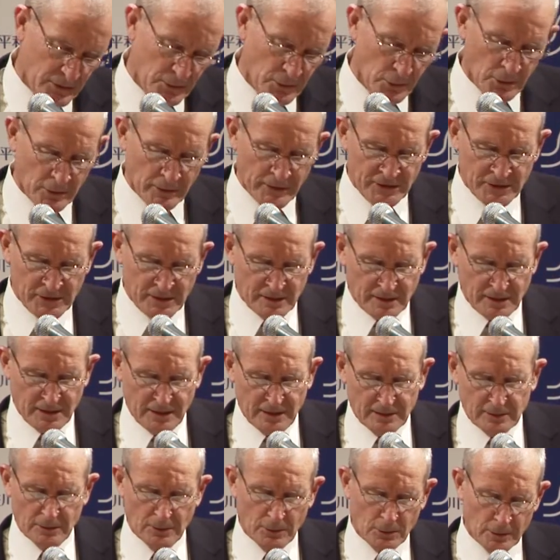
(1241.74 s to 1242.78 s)
nor is it
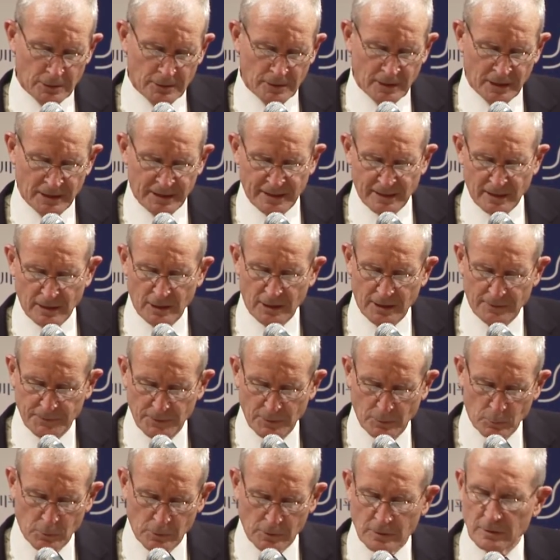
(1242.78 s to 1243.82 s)
the orderly and
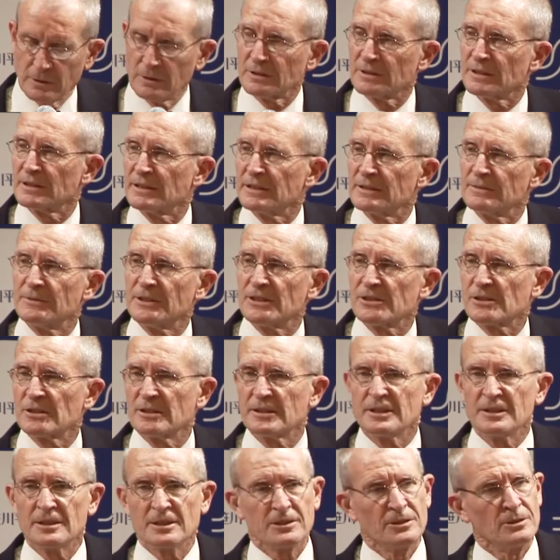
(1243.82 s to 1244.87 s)
lawful world
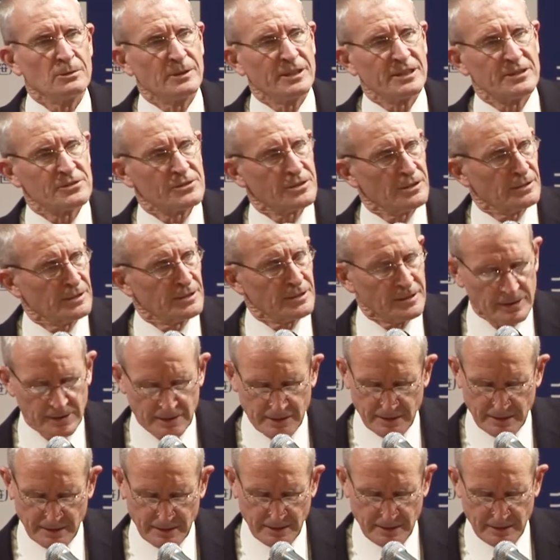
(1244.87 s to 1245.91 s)
envisioned in the UN Charter.
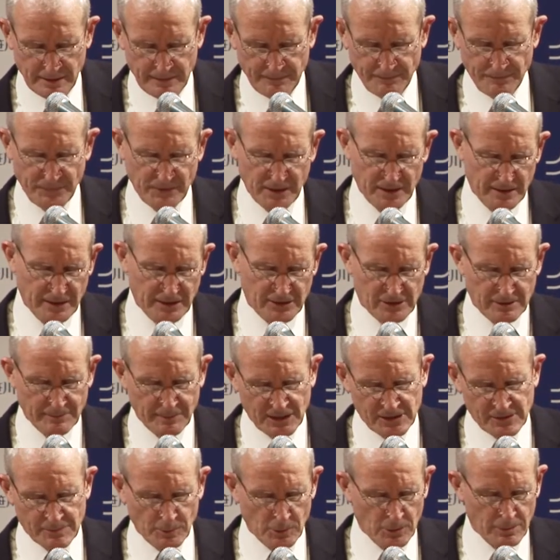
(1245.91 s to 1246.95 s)
It's a
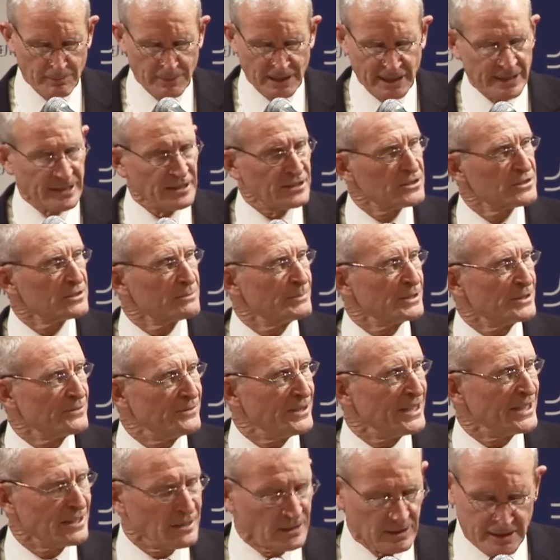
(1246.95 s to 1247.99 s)
much more modest but
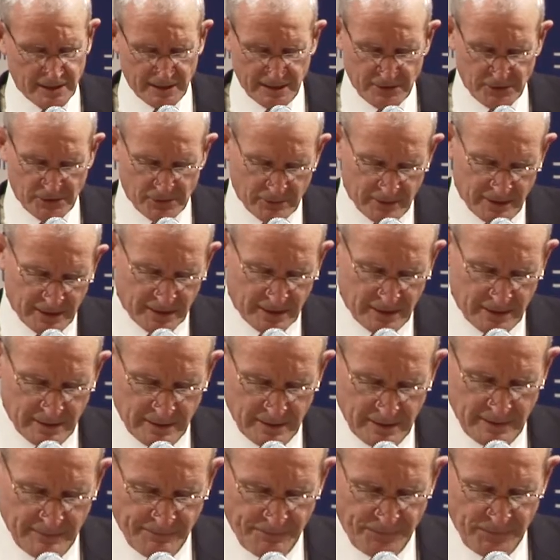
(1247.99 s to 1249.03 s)
vital construct
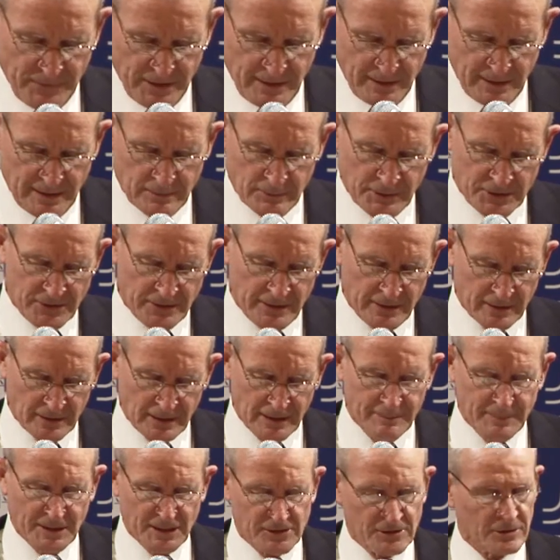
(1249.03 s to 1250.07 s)
in which there are
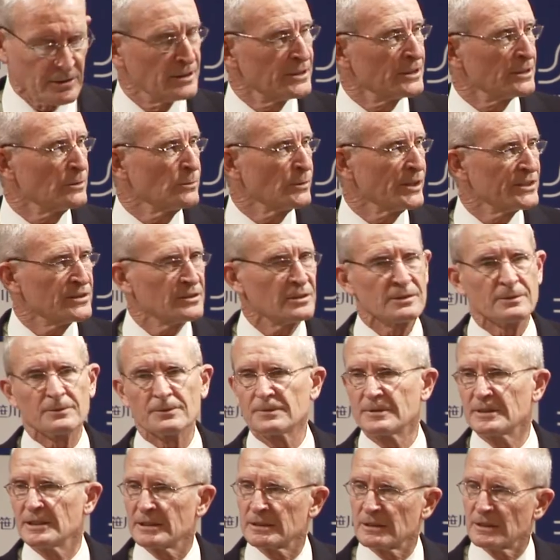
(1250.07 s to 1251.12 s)
limits on
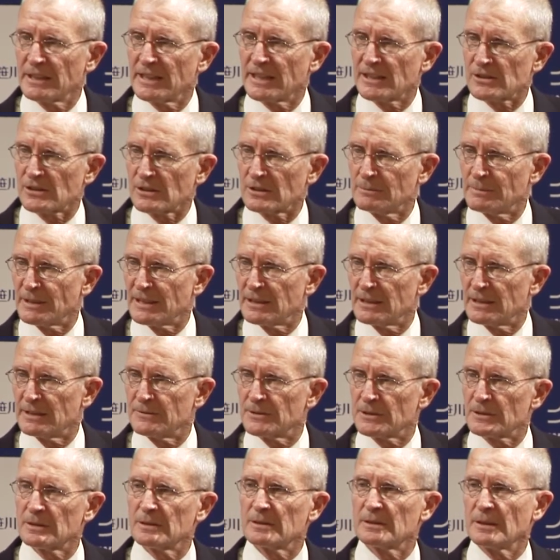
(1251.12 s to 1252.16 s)
aggressive international
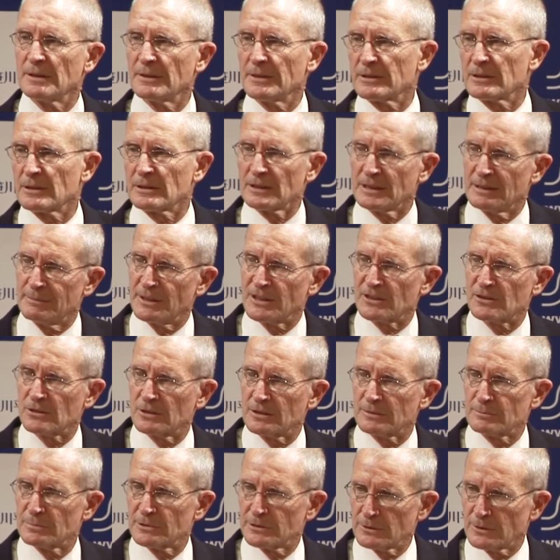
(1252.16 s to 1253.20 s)
behavior, there are limits
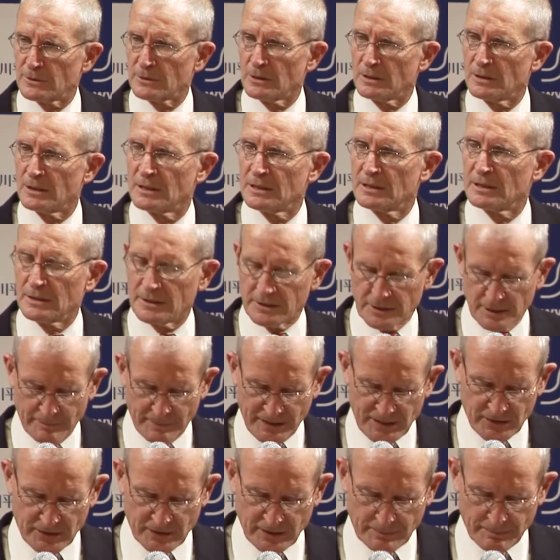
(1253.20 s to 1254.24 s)
on brutal
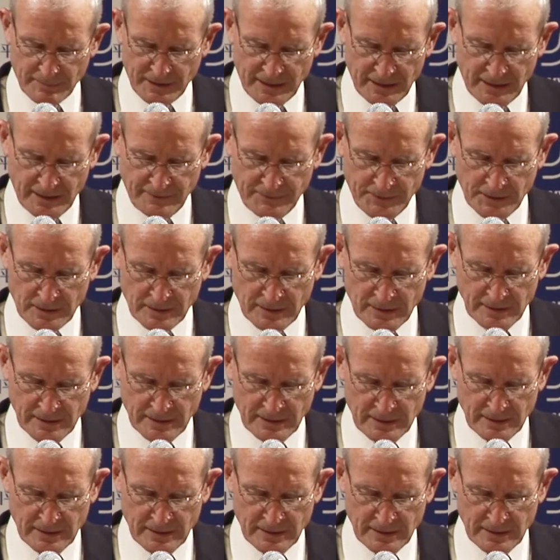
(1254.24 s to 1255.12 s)
domestic behavior,